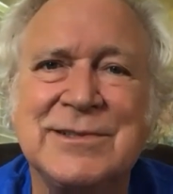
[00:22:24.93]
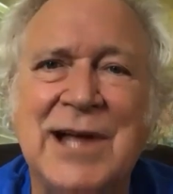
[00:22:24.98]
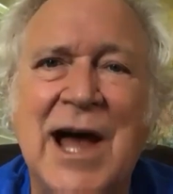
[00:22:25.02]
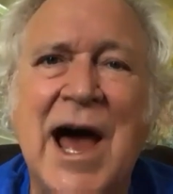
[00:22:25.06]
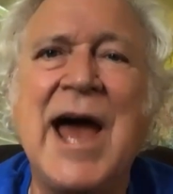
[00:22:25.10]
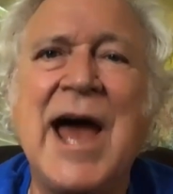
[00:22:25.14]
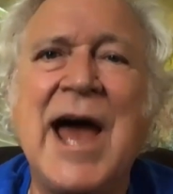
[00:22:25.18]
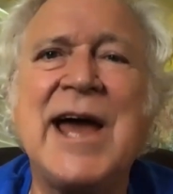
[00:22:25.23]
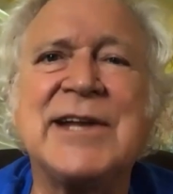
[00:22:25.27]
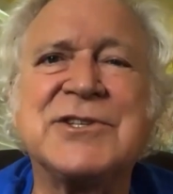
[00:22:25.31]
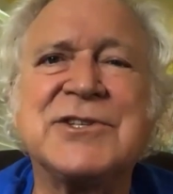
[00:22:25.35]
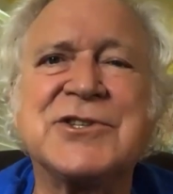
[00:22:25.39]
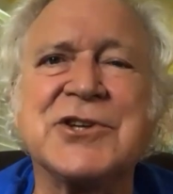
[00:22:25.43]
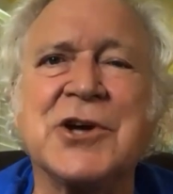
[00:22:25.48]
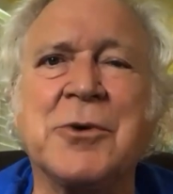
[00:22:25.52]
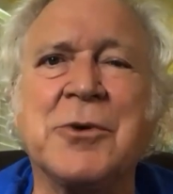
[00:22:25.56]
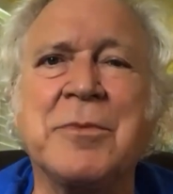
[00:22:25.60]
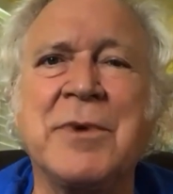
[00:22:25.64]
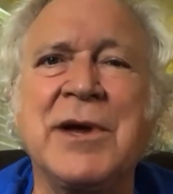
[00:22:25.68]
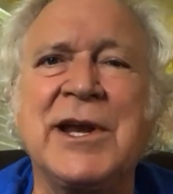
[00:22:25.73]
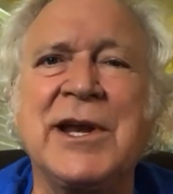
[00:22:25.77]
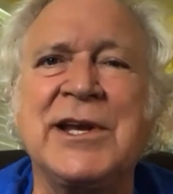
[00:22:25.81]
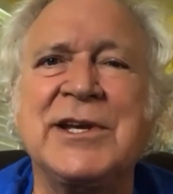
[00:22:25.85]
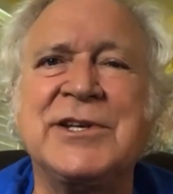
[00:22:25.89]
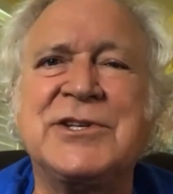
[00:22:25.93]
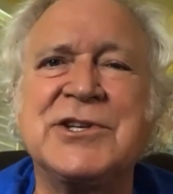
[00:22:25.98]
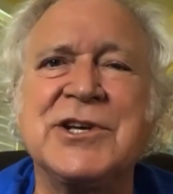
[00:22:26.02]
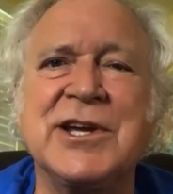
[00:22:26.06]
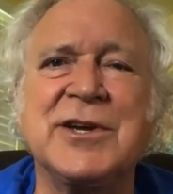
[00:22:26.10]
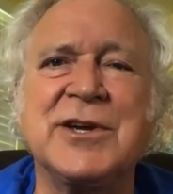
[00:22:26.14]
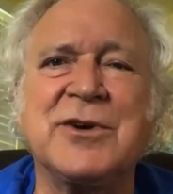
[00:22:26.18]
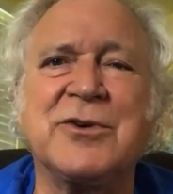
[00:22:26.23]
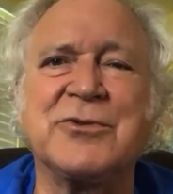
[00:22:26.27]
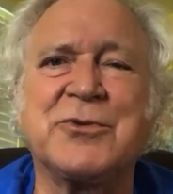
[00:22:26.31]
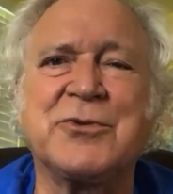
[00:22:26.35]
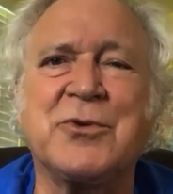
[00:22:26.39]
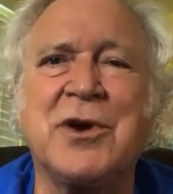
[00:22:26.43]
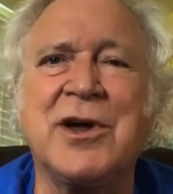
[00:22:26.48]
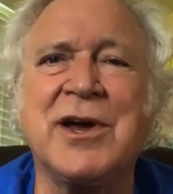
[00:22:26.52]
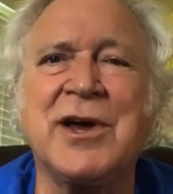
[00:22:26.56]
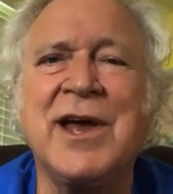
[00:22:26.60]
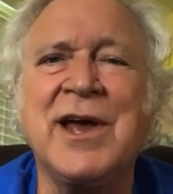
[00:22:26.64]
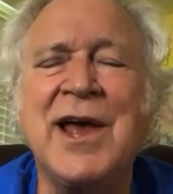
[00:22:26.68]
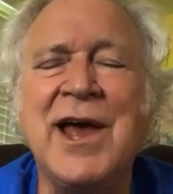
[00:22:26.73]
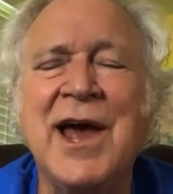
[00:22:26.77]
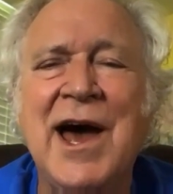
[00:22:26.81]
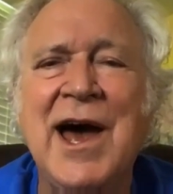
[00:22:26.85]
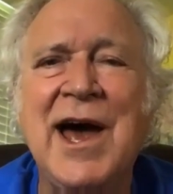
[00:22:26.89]
I had so many jingles
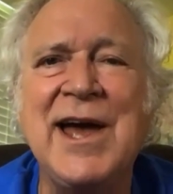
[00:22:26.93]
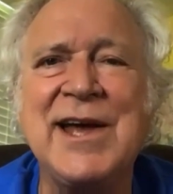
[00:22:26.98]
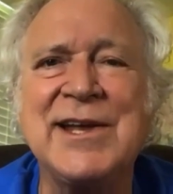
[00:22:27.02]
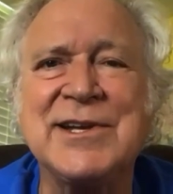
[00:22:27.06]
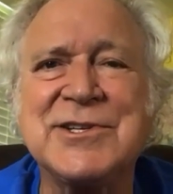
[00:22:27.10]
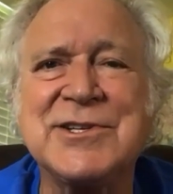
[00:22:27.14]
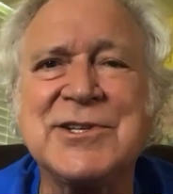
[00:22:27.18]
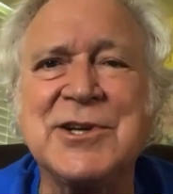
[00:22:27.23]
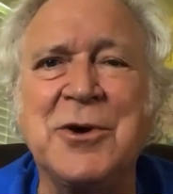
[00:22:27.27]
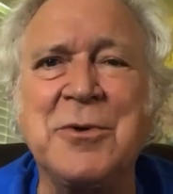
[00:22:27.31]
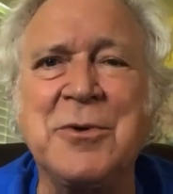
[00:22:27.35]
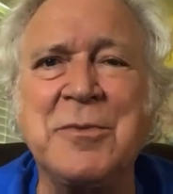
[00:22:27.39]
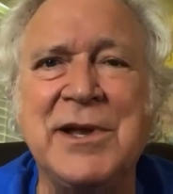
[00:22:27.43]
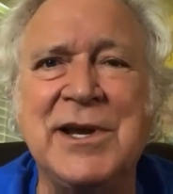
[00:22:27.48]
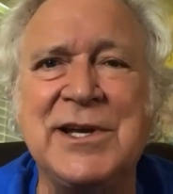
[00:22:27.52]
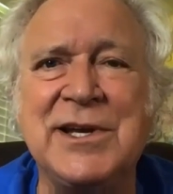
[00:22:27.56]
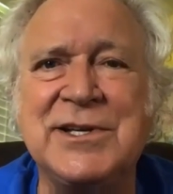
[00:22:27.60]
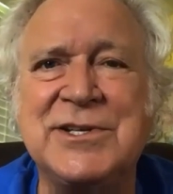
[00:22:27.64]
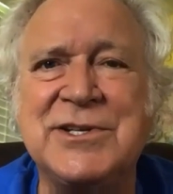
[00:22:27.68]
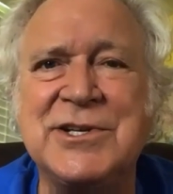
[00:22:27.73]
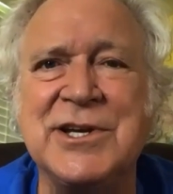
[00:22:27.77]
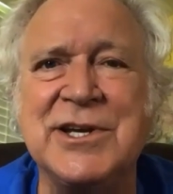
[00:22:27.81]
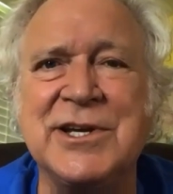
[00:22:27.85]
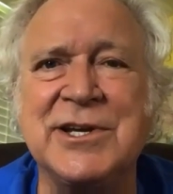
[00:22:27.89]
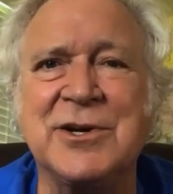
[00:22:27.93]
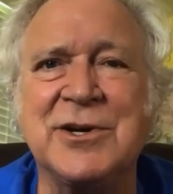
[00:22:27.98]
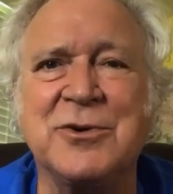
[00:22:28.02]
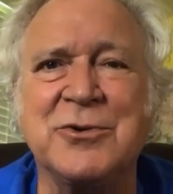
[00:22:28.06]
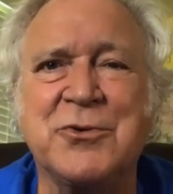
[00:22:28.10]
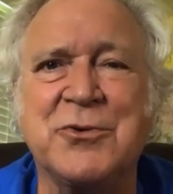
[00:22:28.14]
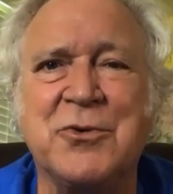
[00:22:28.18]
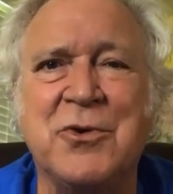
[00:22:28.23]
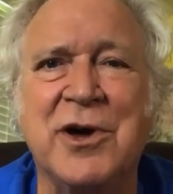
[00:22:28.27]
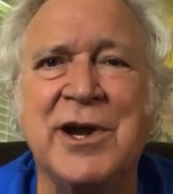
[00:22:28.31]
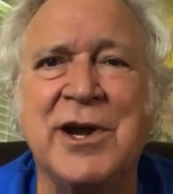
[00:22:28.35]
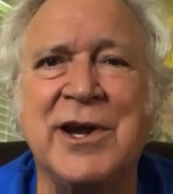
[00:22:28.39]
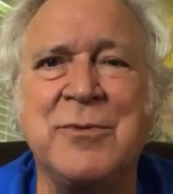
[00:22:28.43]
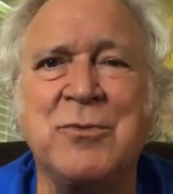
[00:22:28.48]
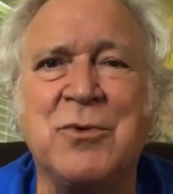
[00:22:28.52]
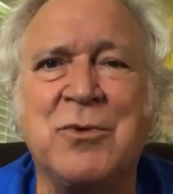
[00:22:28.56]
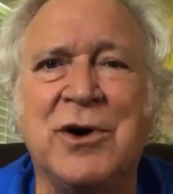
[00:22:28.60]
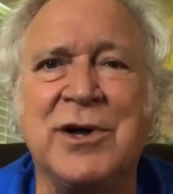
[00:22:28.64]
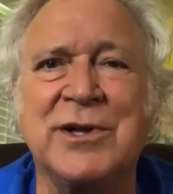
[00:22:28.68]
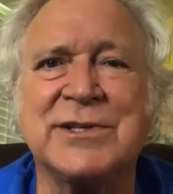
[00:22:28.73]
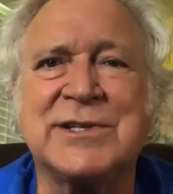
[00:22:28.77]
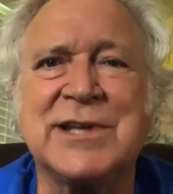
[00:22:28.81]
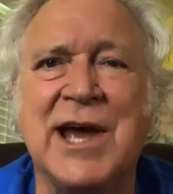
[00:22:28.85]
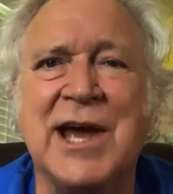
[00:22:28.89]
running
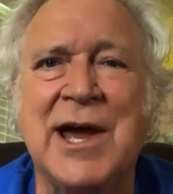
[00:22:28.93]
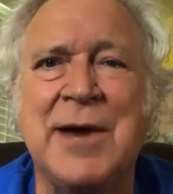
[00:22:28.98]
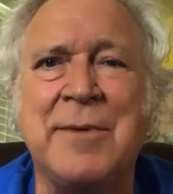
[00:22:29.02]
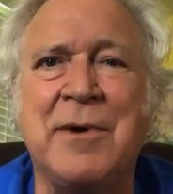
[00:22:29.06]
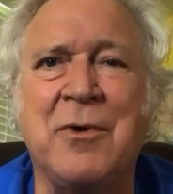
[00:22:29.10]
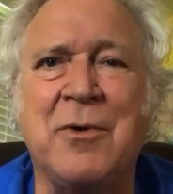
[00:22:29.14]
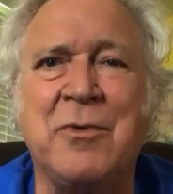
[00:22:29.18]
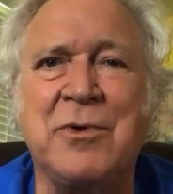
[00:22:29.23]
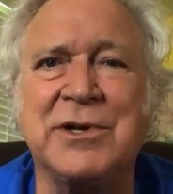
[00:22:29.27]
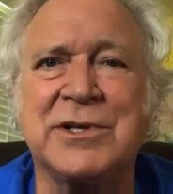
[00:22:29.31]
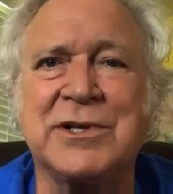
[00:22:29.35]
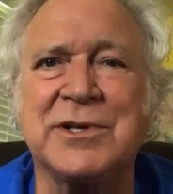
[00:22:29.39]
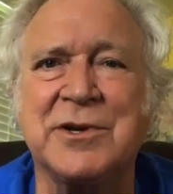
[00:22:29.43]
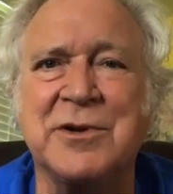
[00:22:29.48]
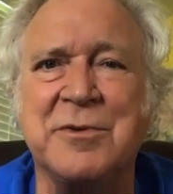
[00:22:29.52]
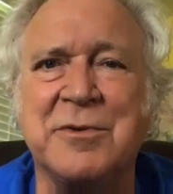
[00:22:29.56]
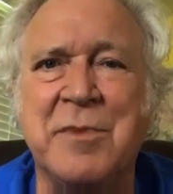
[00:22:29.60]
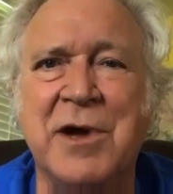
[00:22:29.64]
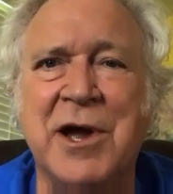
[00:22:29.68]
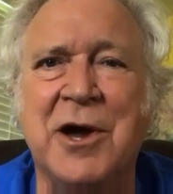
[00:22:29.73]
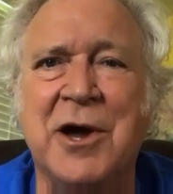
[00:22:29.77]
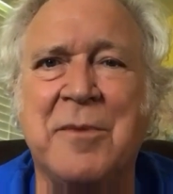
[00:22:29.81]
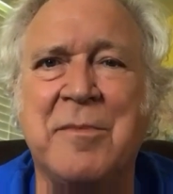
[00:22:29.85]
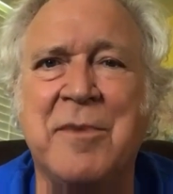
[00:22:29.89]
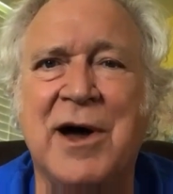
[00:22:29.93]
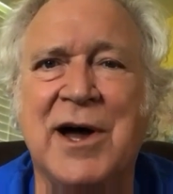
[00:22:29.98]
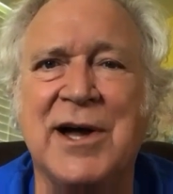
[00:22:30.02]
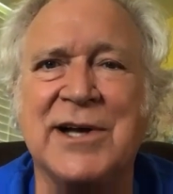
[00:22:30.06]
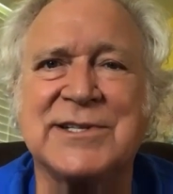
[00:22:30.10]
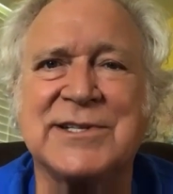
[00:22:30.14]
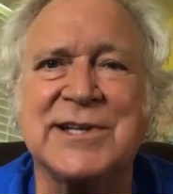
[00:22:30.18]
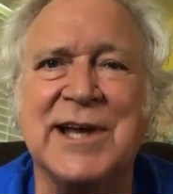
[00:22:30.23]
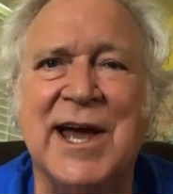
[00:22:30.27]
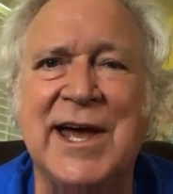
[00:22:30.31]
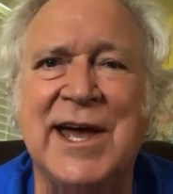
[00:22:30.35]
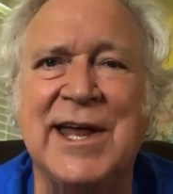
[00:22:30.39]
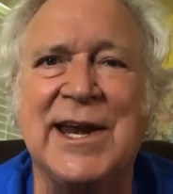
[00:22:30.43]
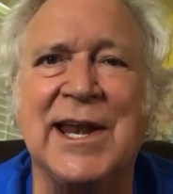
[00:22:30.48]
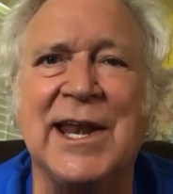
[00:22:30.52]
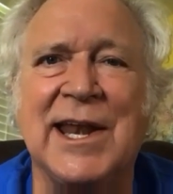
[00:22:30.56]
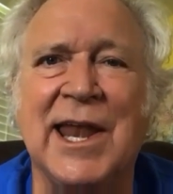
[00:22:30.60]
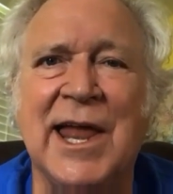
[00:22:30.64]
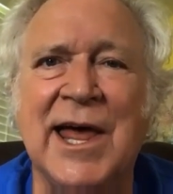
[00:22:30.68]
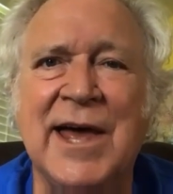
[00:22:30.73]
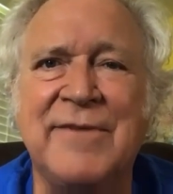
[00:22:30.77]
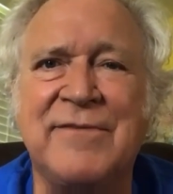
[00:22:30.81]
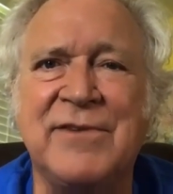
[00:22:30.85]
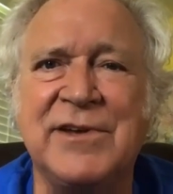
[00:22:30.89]
one time. I went to the mailbox. I had
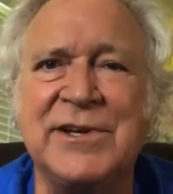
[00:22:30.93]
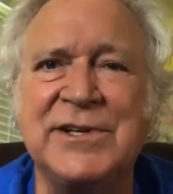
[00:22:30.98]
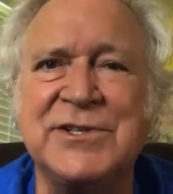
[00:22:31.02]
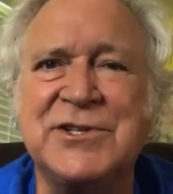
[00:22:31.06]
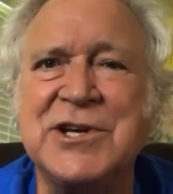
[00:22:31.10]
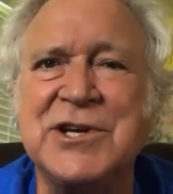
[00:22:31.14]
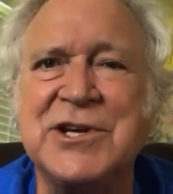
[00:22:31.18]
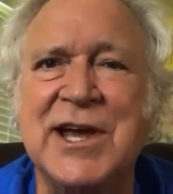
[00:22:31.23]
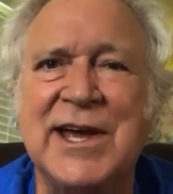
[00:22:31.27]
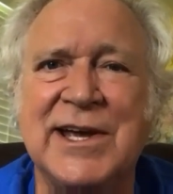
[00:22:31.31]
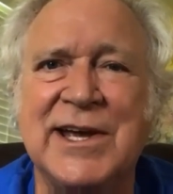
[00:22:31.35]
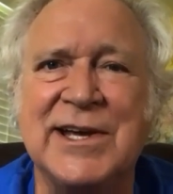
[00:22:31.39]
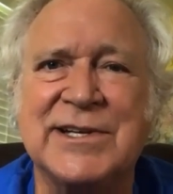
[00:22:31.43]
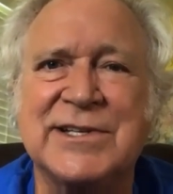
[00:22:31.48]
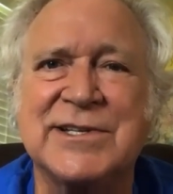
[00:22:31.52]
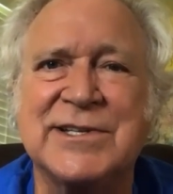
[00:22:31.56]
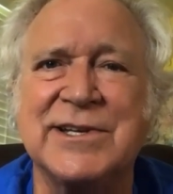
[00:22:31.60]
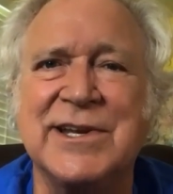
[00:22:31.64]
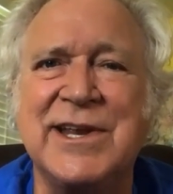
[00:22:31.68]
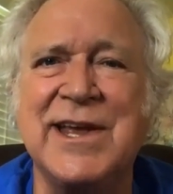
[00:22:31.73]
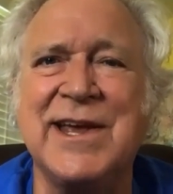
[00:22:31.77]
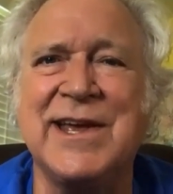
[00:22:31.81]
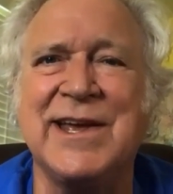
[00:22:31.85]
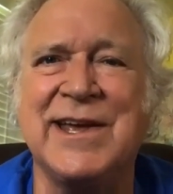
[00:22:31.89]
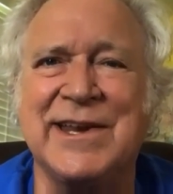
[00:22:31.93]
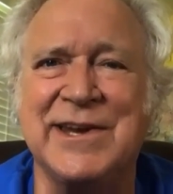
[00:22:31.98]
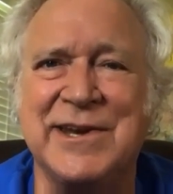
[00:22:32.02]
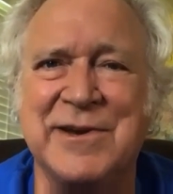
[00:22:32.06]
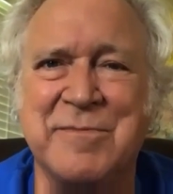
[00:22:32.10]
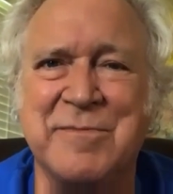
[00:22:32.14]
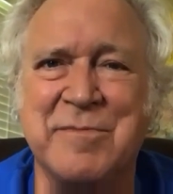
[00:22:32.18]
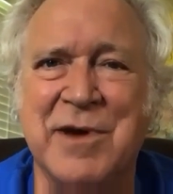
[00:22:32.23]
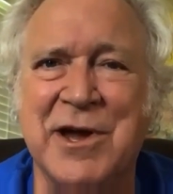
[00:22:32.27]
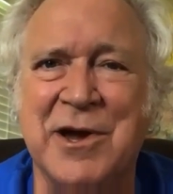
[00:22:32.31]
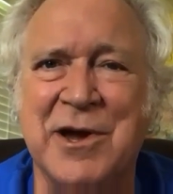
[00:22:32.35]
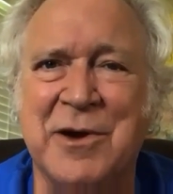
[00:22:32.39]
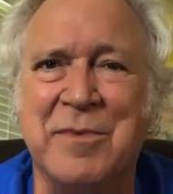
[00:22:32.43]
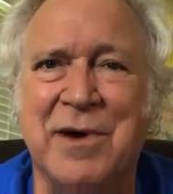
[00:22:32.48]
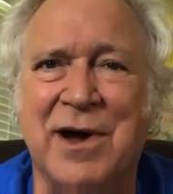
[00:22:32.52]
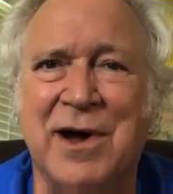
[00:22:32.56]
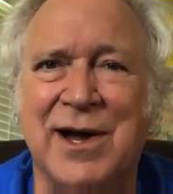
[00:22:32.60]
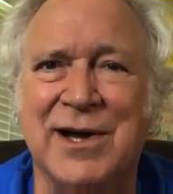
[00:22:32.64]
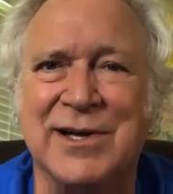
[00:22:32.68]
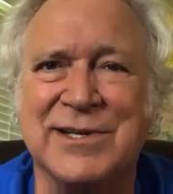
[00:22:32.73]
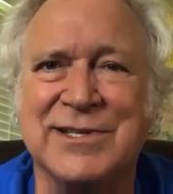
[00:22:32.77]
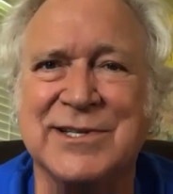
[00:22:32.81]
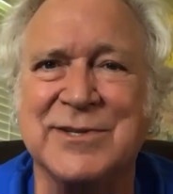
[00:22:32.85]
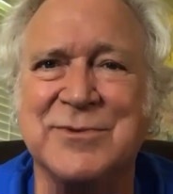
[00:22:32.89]
11 checks in the
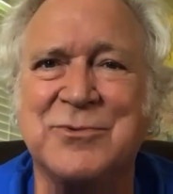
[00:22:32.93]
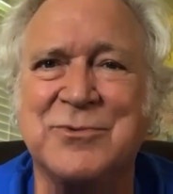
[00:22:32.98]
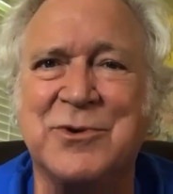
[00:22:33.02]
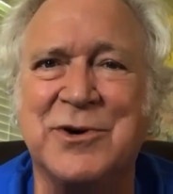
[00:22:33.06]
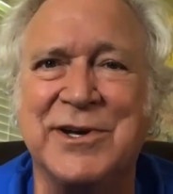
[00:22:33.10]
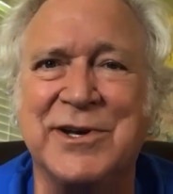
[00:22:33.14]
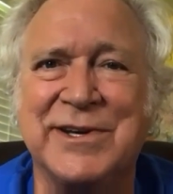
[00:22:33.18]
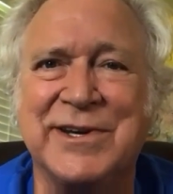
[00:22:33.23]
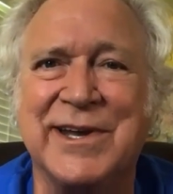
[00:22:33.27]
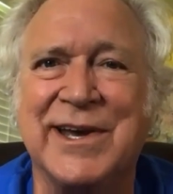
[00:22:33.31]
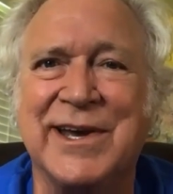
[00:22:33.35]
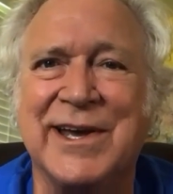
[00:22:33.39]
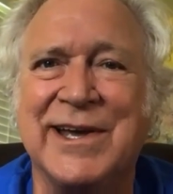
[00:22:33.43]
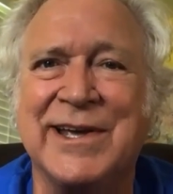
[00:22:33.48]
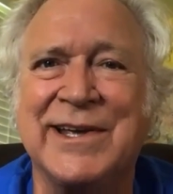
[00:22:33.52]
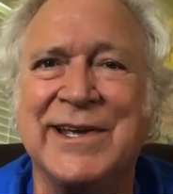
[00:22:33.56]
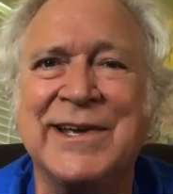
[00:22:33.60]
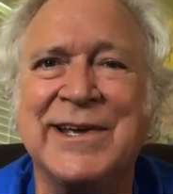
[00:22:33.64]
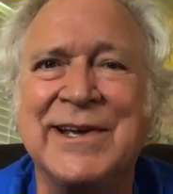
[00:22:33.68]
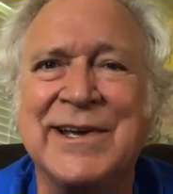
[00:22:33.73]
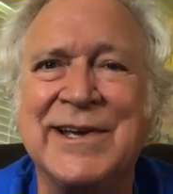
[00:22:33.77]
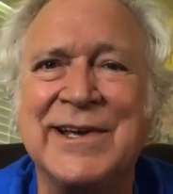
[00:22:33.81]
mailbox in one day.